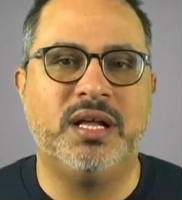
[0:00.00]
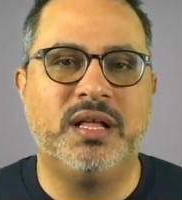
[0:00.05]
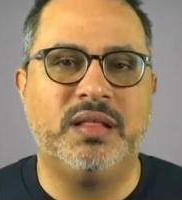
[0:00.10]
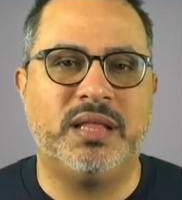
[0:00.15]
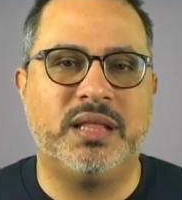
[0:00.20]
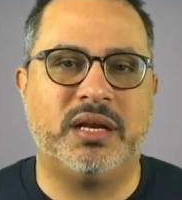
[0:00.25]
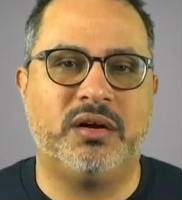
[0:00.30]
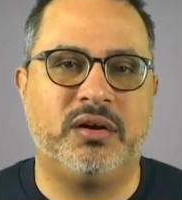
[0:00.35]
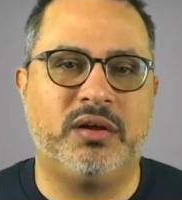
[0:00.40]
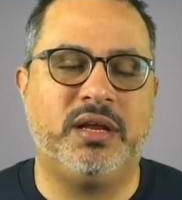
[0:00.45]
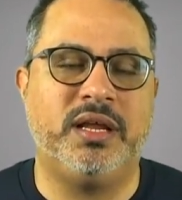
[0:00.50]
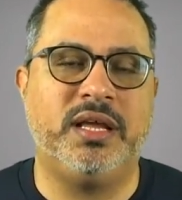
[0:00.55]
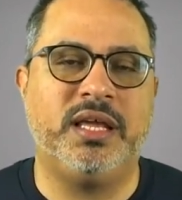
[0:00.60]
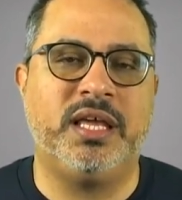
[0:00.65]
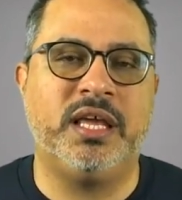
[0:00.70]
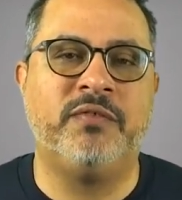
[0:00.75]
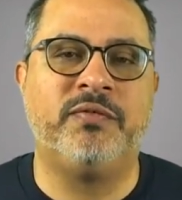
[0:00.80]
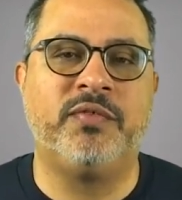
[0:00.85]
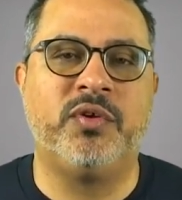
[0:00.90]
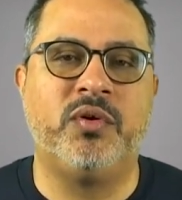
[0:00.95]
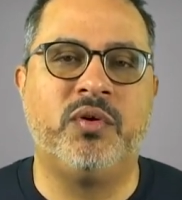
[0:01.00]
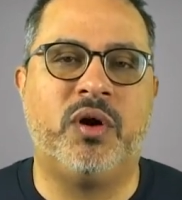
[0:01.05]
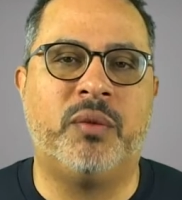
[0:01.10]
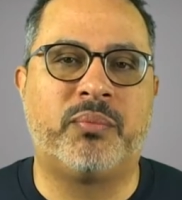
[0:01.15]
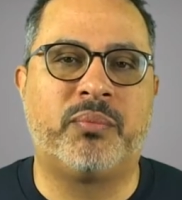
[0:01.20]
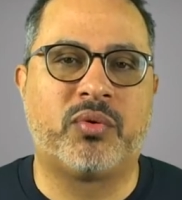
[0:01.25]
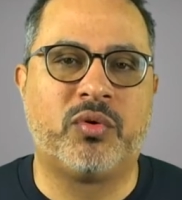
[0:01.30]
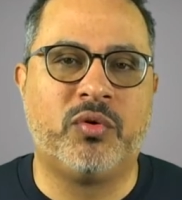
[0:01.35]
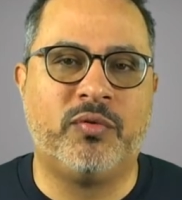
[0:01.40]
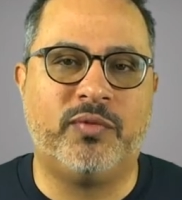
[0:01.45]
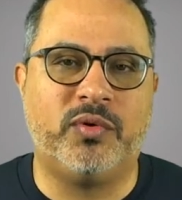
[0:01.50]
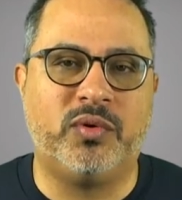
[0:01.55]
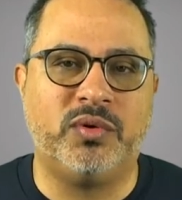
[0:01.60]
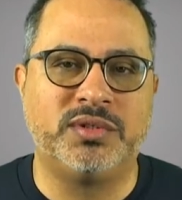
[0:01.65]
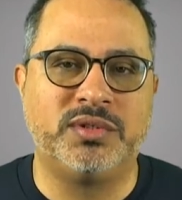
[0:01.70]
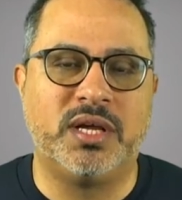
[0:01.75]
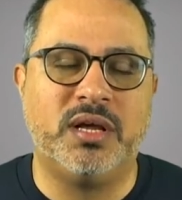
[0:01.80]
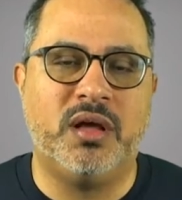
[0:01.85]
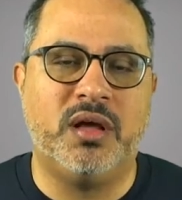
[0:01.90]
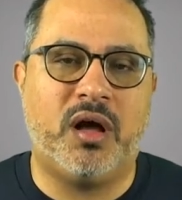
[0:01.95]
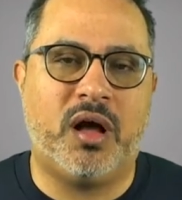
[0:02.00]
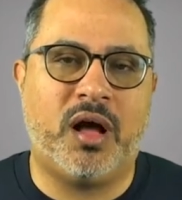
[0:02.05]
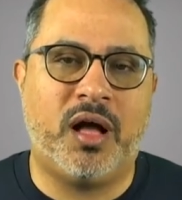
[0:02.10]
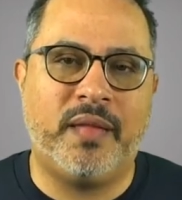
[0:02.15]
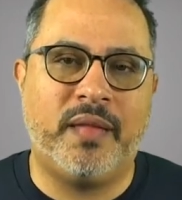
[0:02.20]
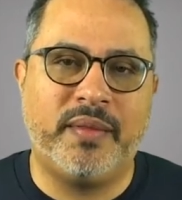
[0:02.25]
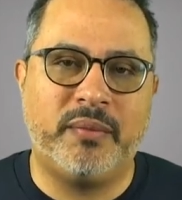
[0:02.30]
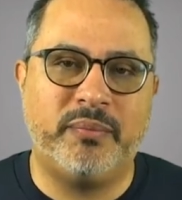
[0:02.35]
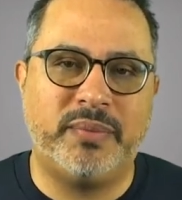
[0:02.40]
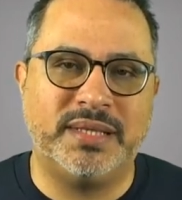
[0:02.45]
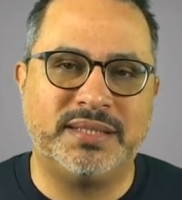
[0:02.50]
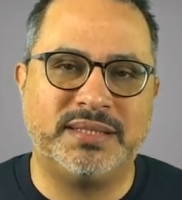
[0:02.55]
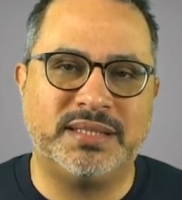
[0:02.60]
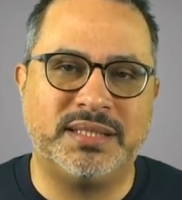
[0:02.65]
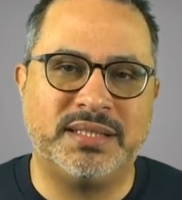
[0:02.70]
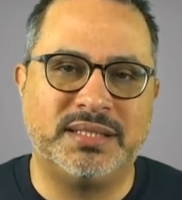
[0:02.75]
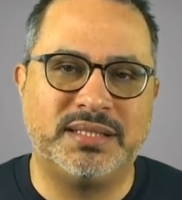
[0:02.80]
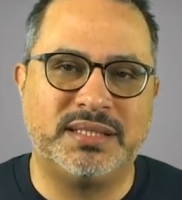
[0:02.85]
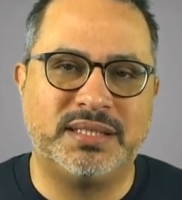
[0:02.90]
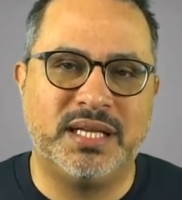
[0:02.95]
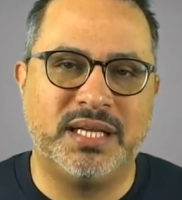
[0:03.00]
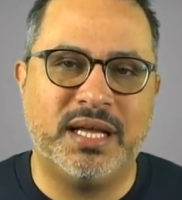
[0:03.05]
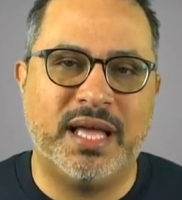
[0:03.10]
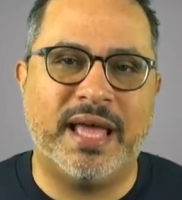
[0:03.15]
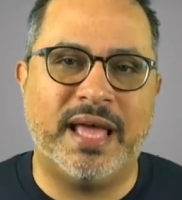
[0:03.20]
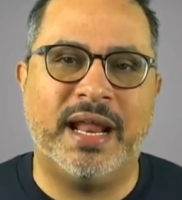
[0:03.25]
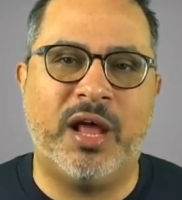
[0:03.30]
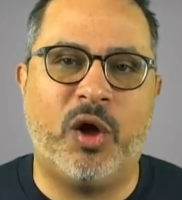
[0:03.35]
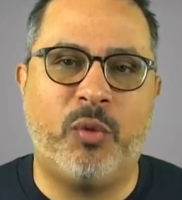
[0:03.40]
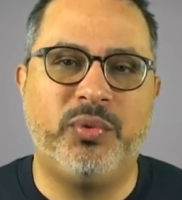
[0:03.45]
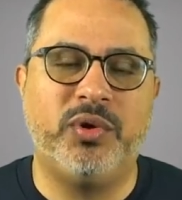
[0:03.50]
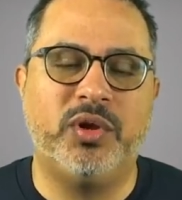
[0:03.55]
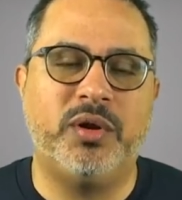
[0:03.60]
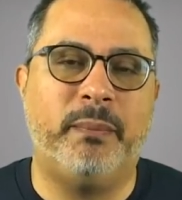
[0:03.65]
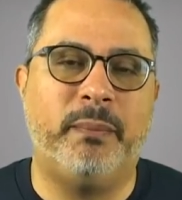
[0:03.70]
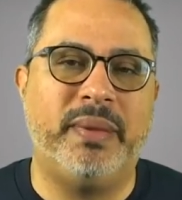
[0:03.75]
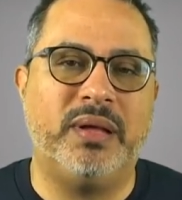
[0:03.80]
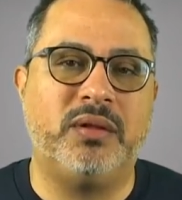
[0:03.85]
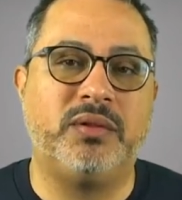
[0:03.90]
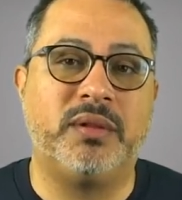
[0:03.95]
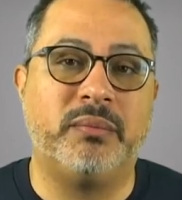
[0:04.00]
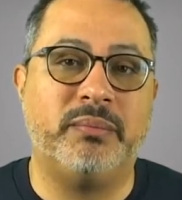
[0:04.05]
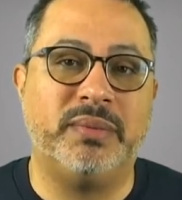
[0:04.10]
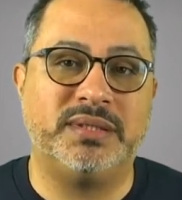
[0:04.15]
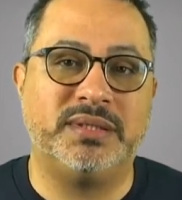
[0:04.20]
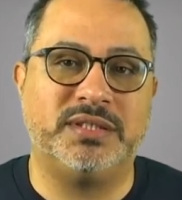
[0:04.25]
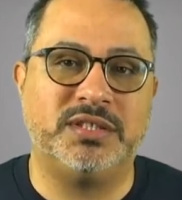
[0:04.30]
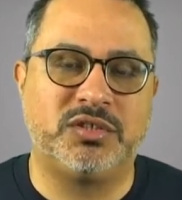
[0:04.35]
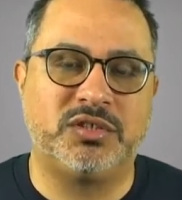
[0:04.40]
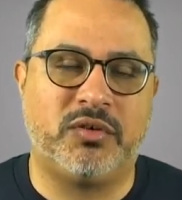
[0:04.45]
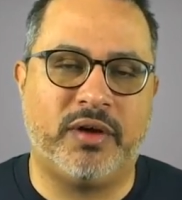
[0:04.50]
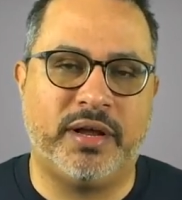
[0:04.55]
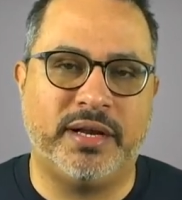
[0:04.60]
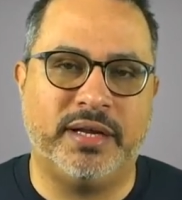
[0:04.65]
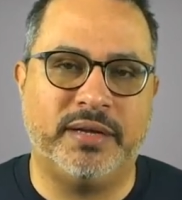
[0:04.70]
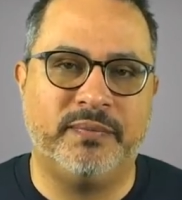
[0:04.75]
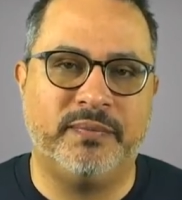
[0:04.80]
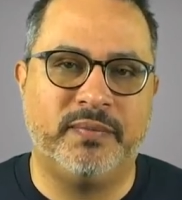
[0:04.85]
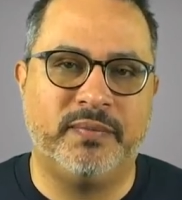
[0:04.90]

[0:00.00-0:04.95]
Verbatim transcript: that are going to give you approvals on the business and help you to build the business credit.